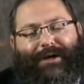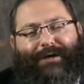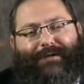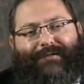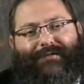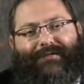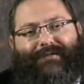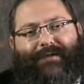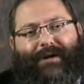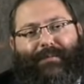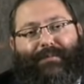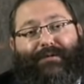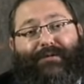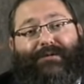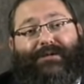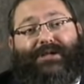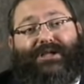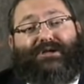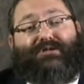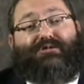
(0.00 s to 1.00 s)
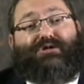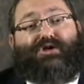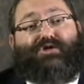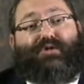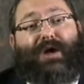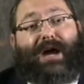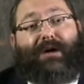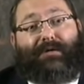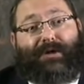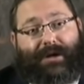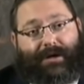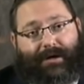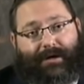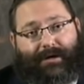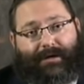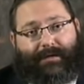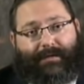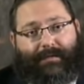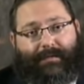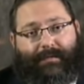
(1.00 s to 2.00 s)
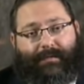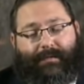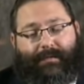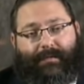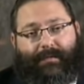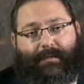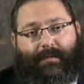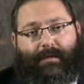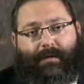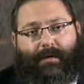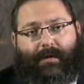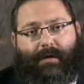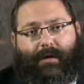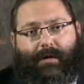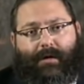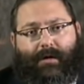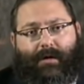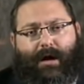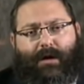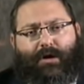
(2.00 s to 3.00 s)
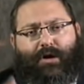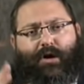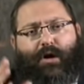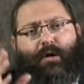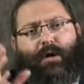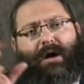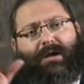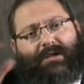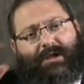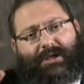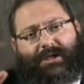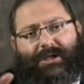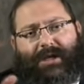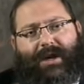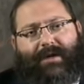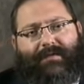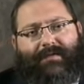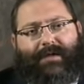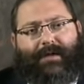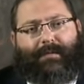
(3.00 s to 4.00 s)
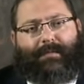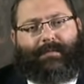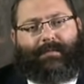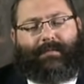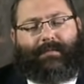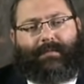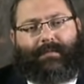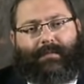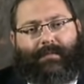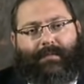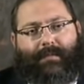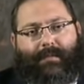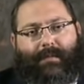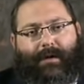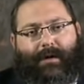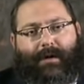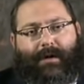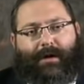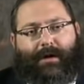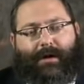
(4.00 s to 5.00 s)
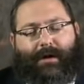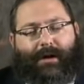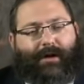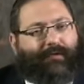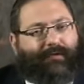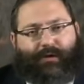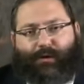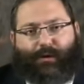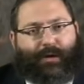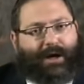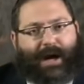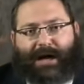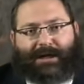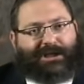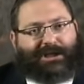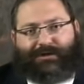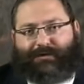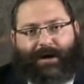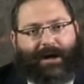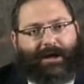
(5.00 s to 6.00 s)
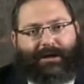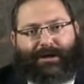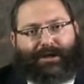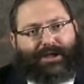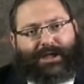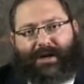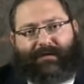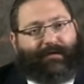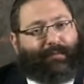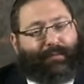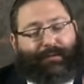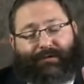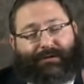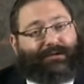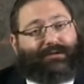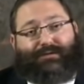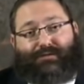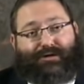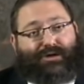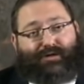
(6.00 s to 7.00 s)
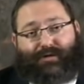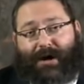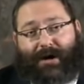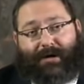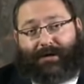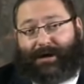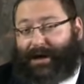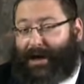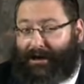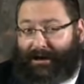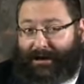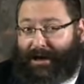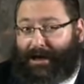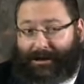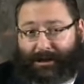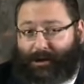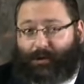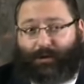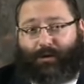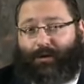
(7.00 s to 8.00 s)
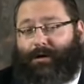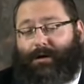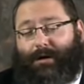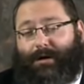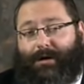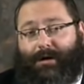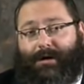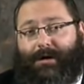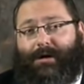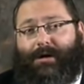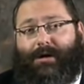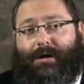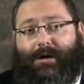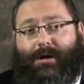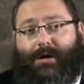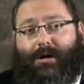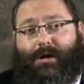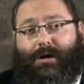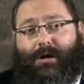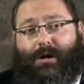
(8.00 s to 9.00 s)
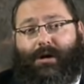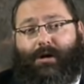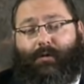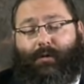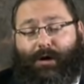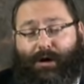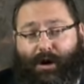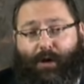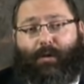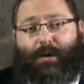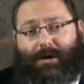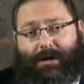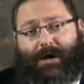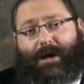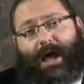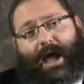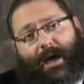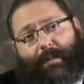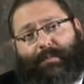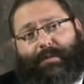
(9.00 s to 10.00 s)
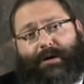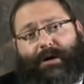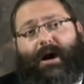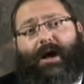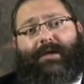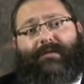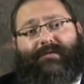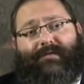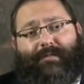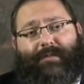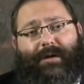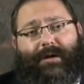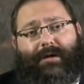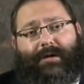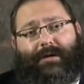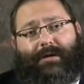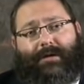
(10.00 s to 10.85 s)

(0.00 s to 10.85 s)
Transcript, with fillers: of a person who's drowning, and you go out to save them. If you were not trained to save a person who's drowning and you're not strong, we know what can happen, God forbid.